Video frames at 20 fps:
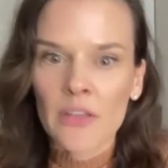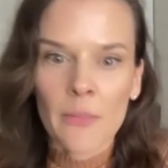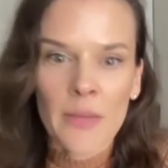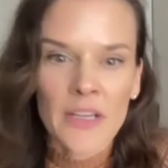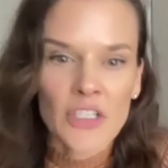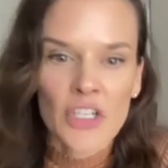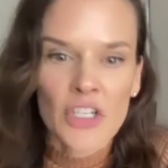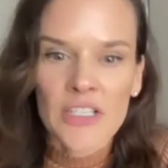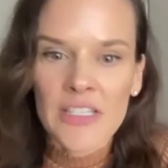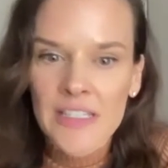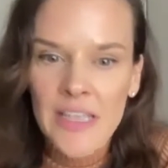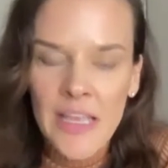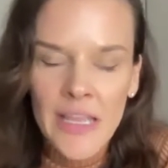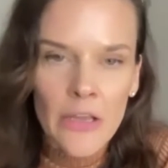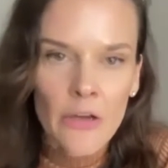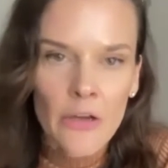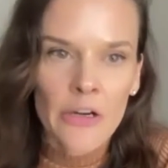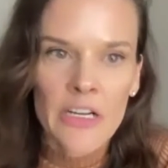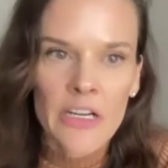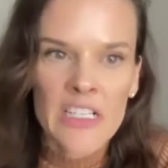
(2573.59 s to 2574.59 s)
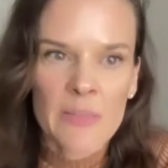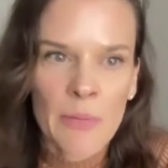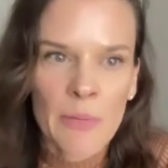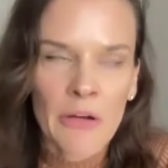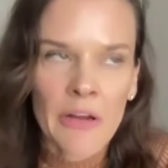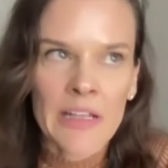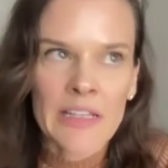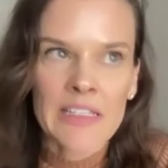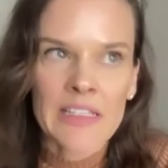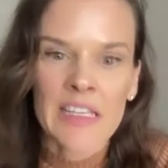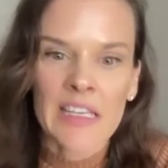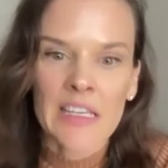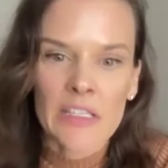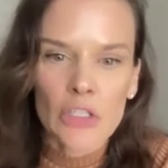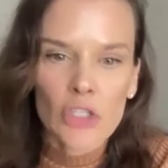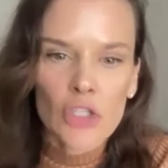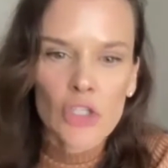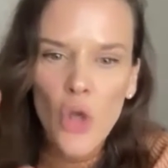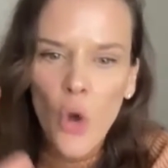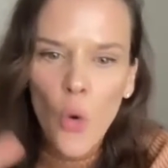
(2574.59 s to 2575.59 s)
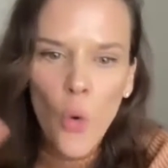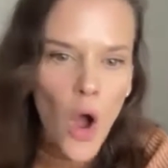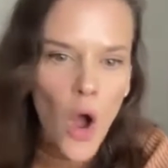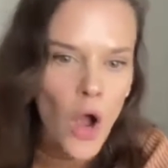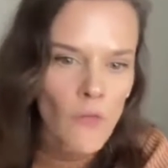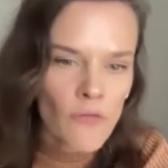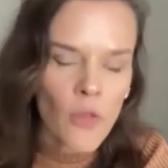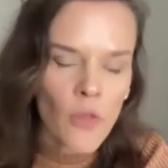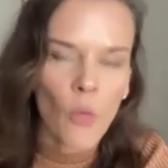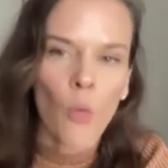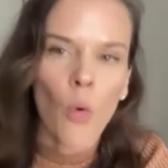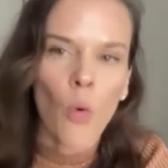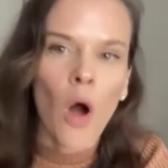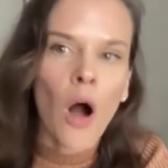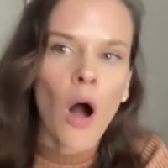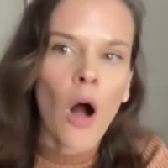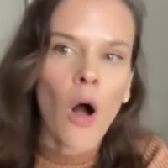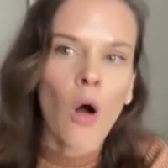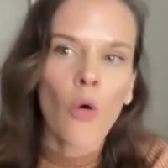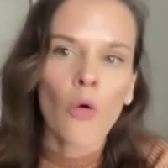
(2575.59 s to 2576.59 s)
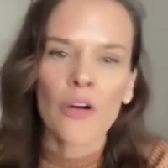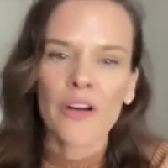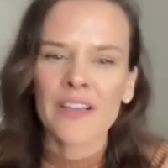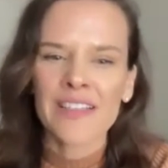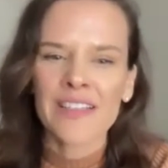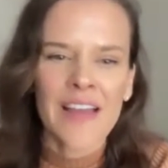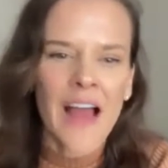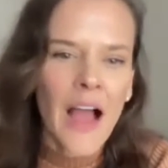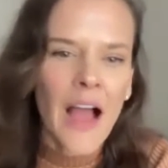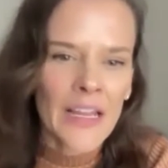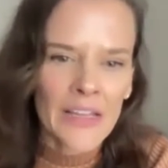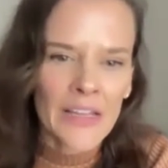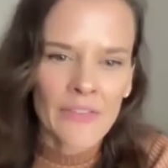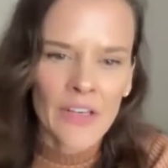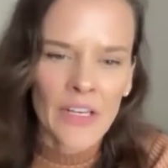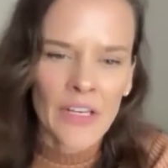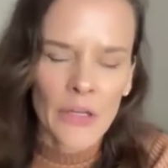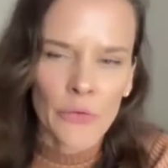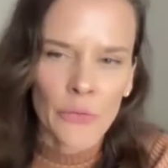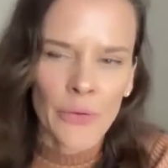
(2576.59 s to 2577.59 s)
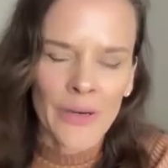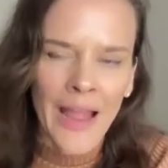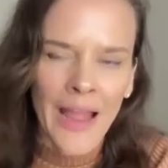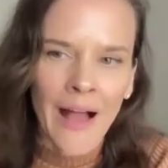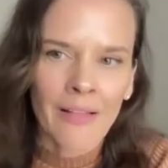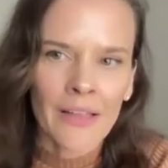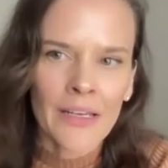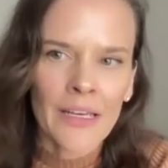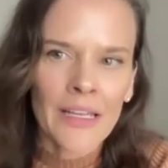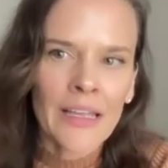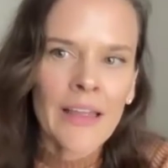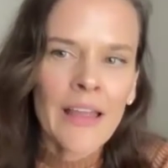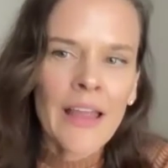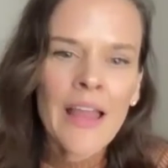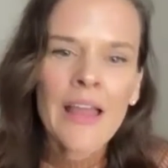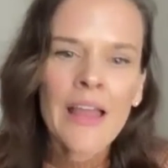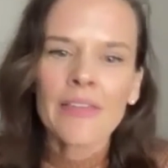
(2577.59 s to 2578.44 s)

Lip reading: dementia is saying or experiencing is so off the wall or is not even in reality,